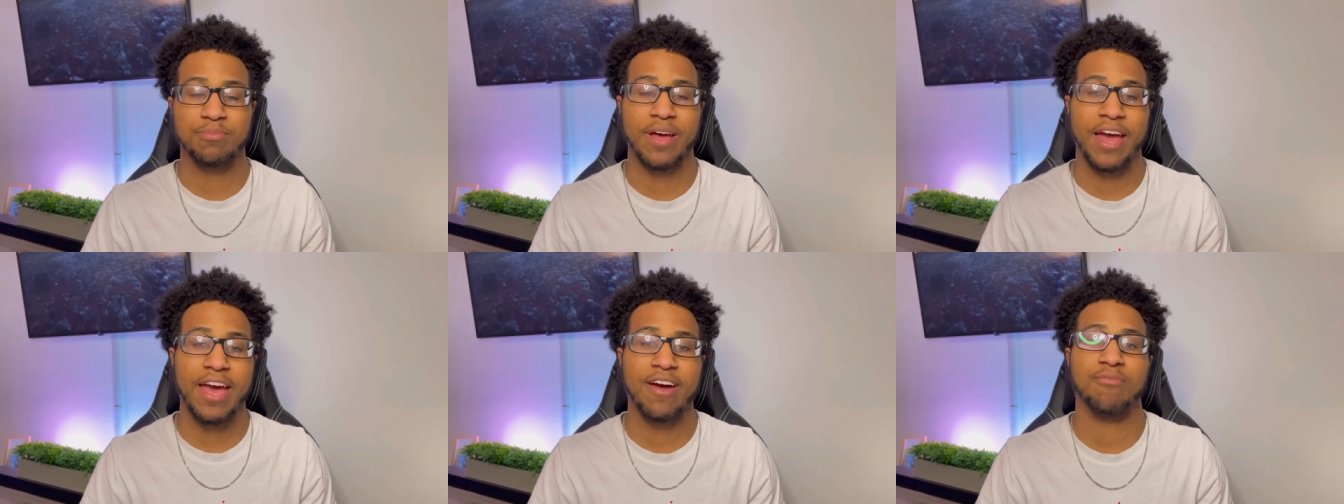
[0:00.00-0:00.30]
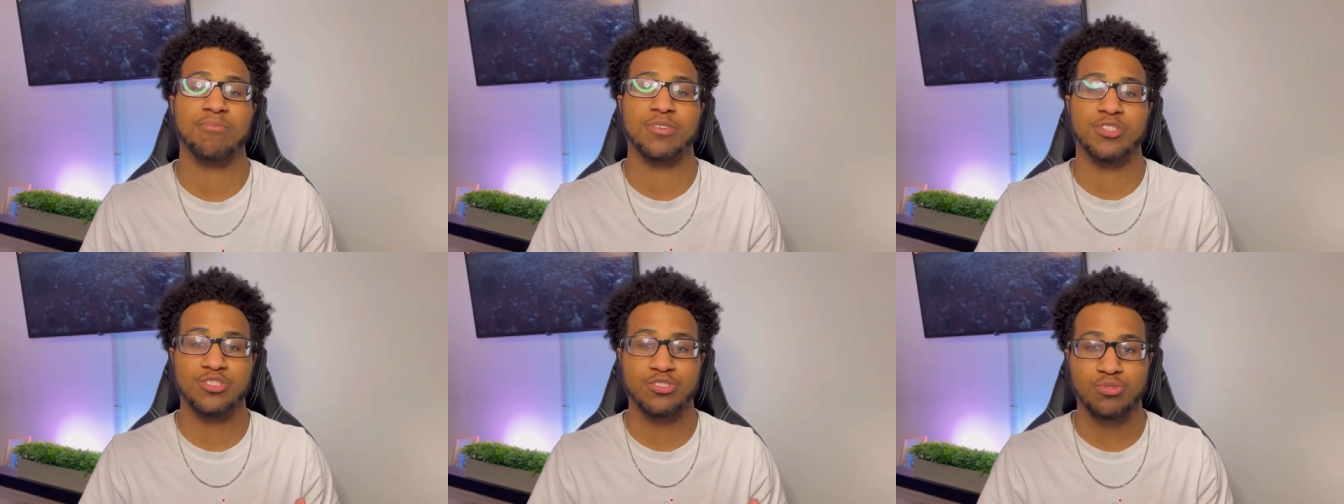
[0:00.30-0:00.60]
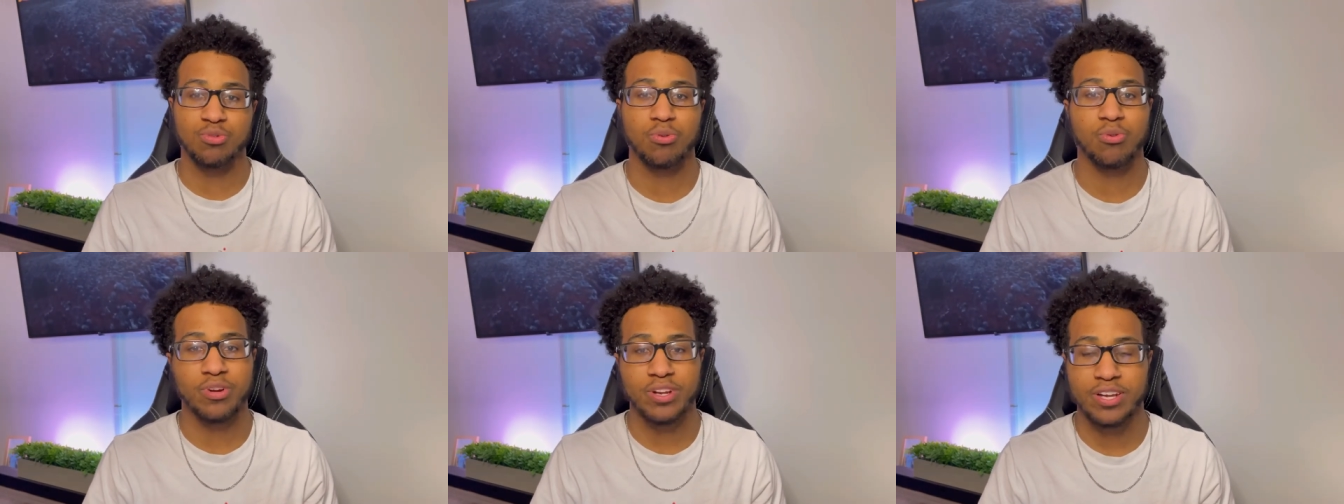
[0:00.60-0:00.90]
have
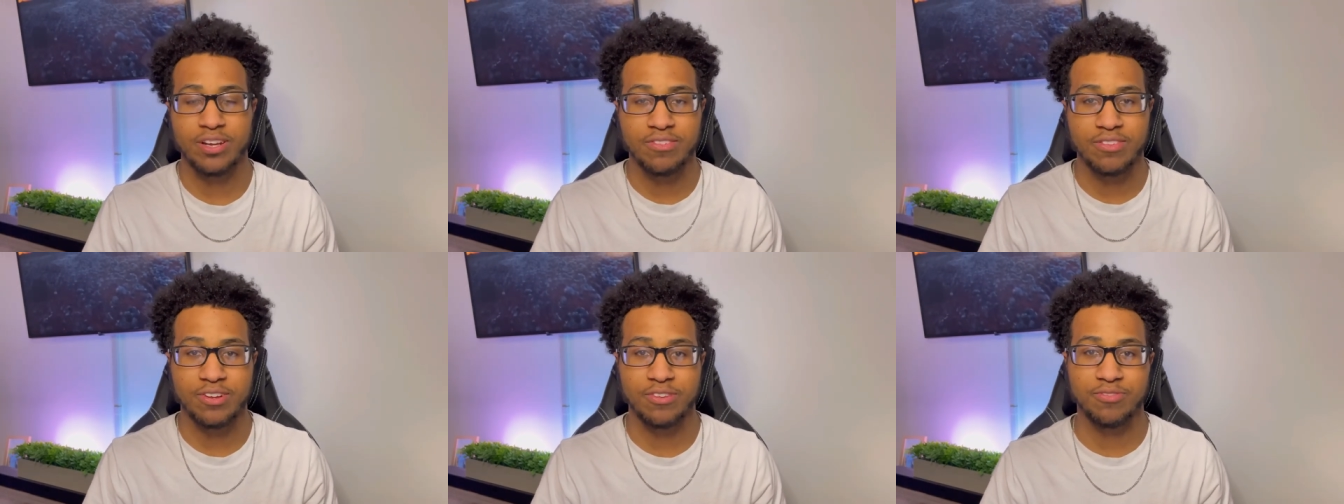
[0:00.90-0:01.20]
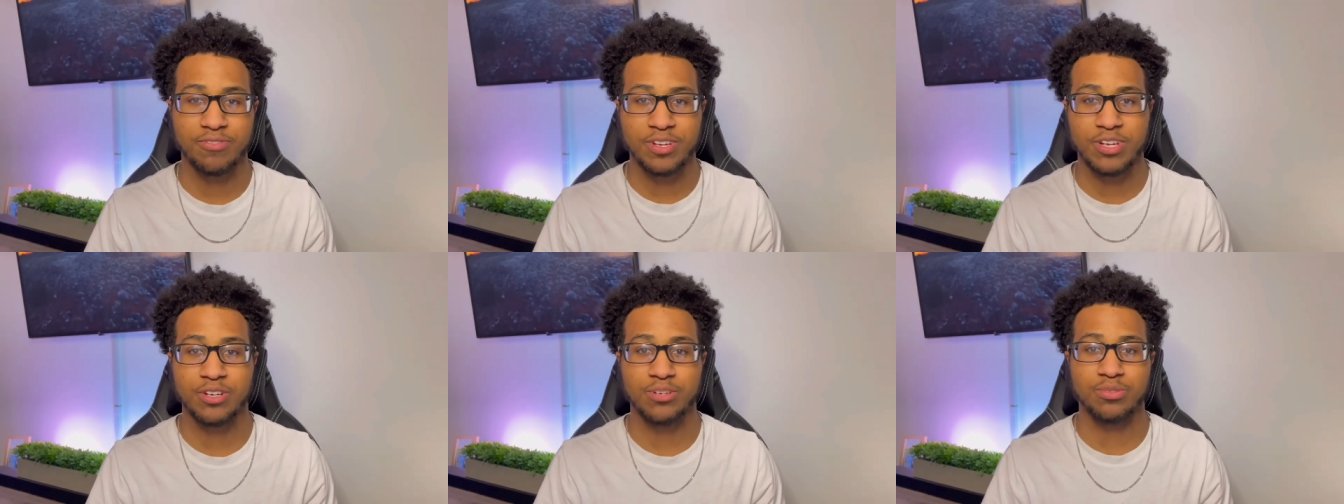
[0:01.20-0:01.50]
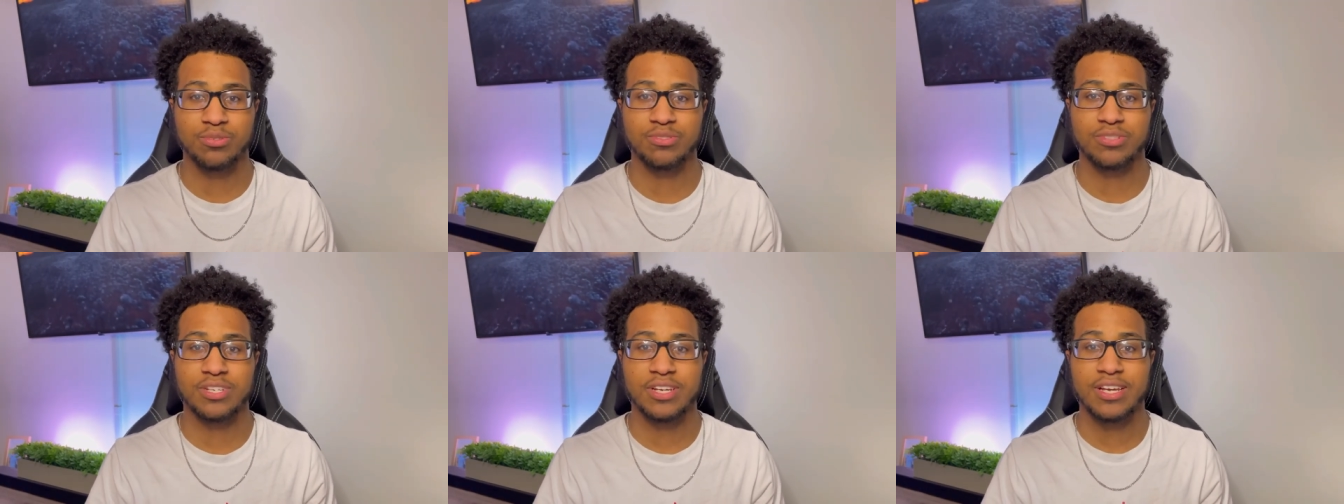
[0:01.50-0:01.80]
majority of their
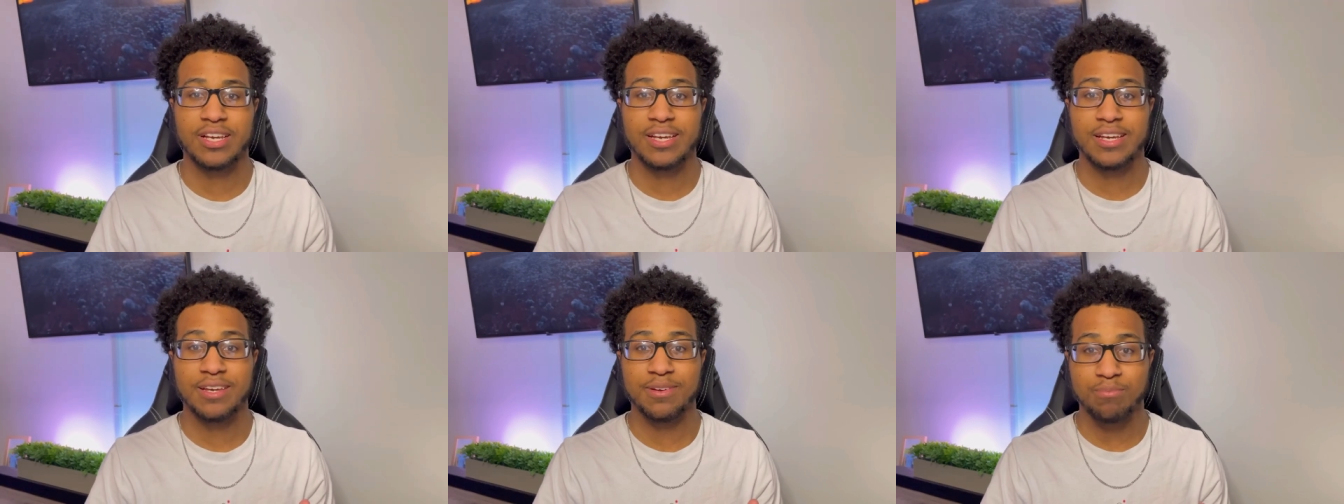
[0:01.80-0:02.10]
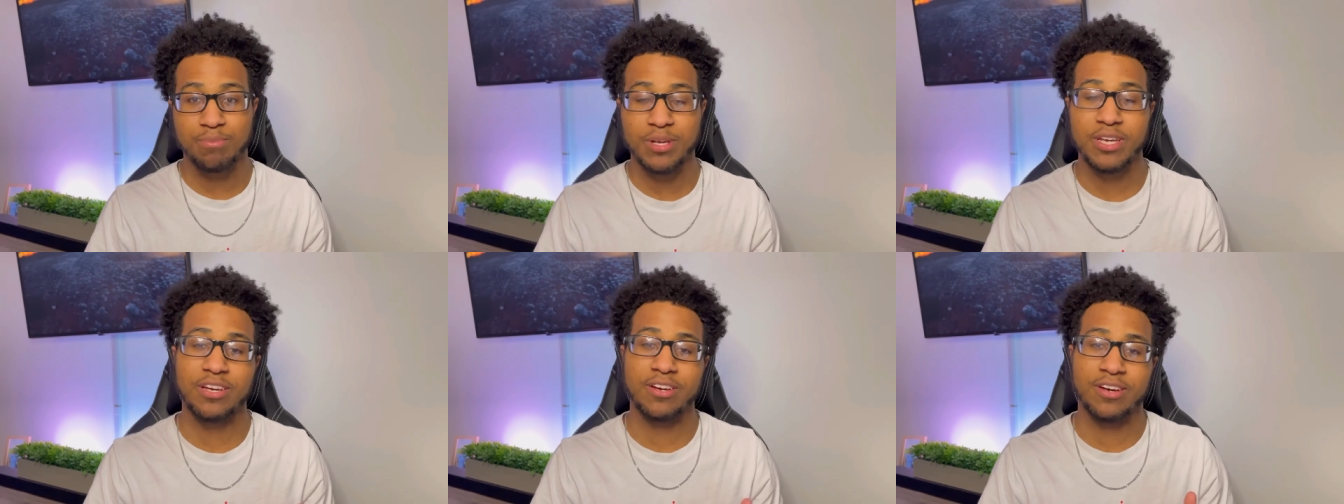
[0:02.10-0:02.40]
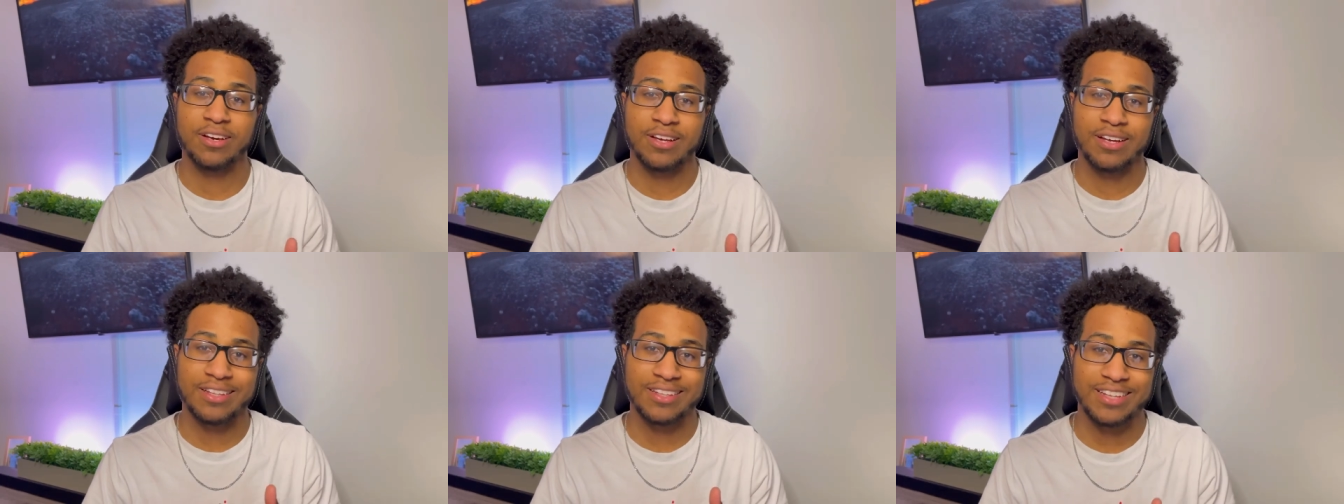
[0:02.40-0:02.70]
vehicles be
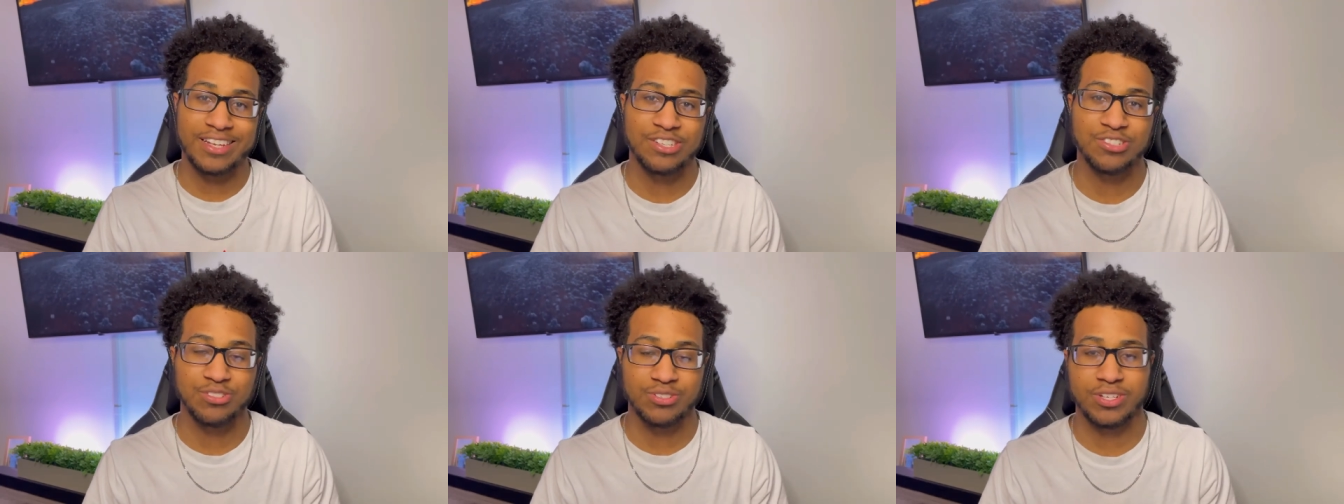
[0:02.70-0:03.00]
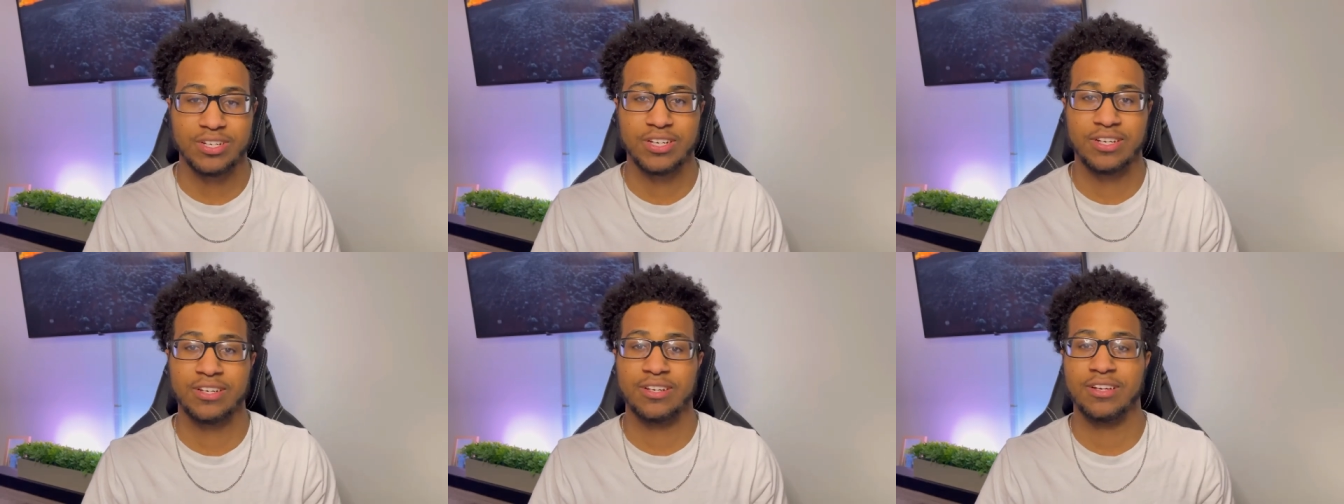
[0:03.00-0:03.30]
electric.